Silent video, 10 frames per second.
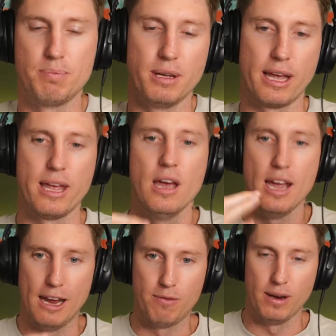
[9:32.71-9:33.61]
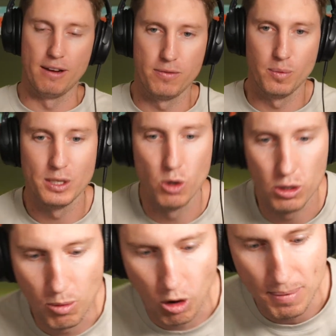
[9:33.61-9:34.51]
But like if we talk
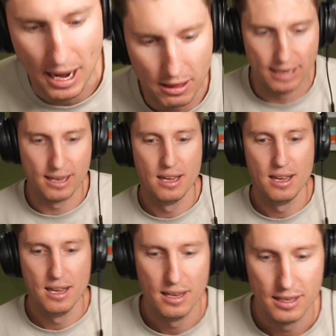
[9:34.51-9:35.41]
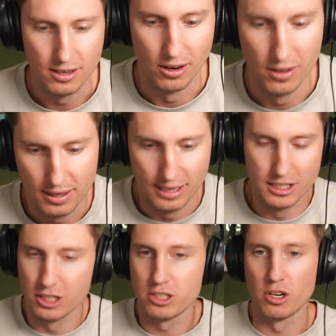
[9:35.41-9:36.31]
more about like, is it
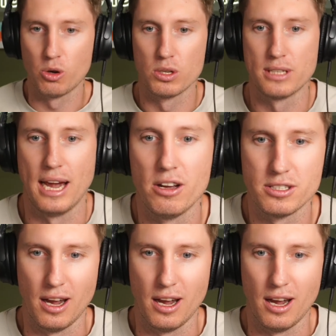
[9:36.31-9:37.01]
just going to cause chaos?